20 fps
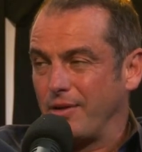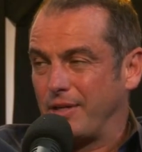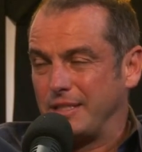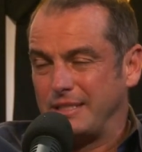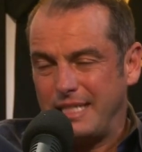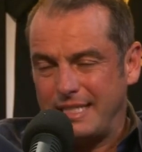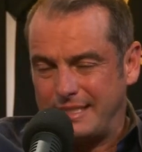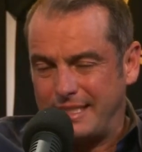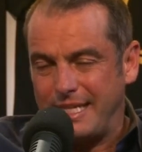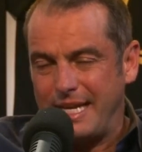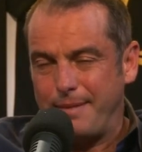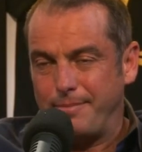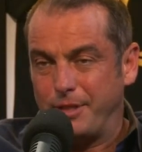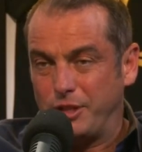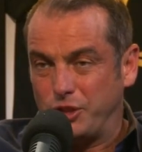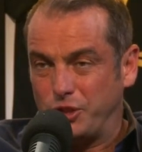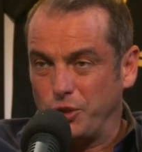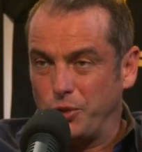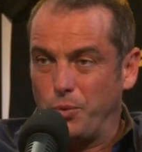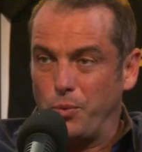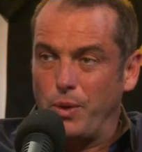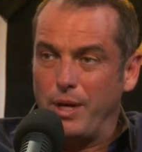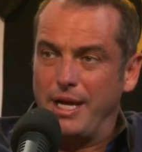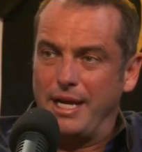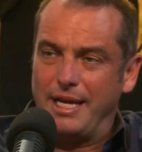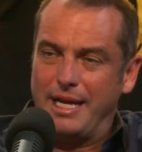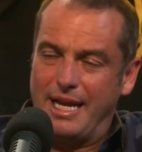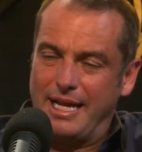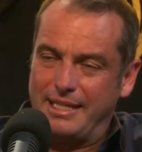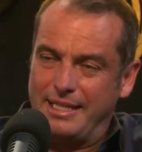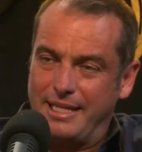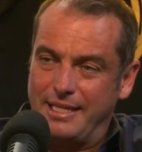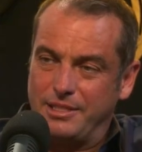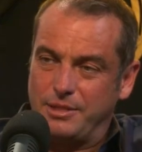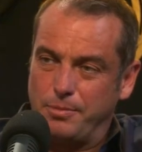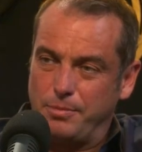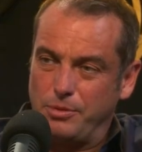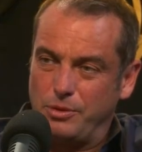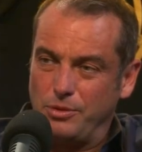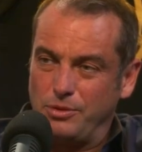because that's a game they should win, and then
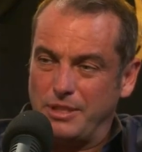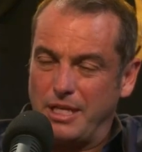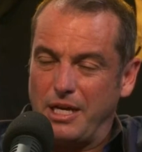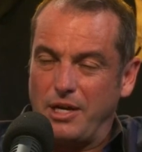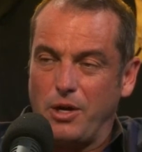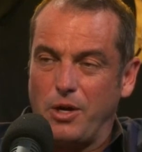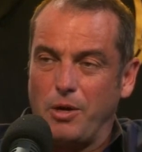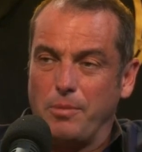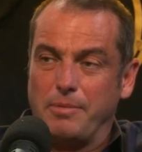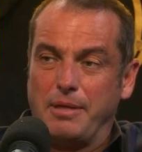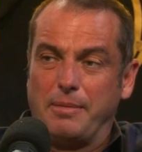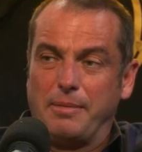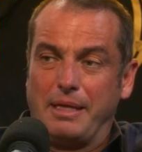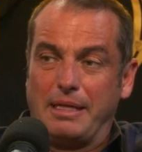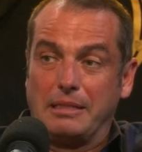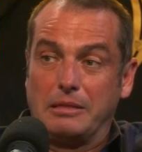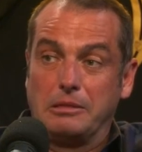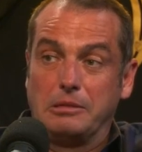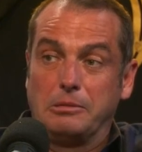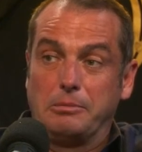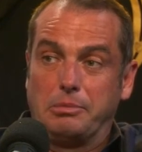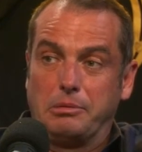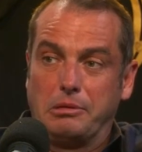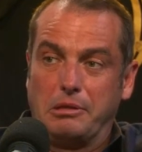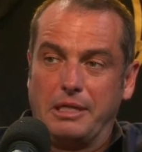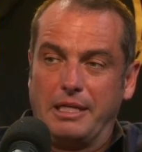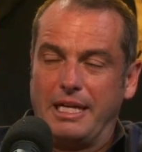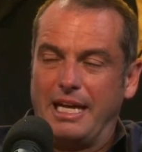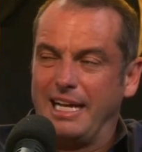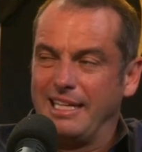to lose that at home, they'll be like, oh boy,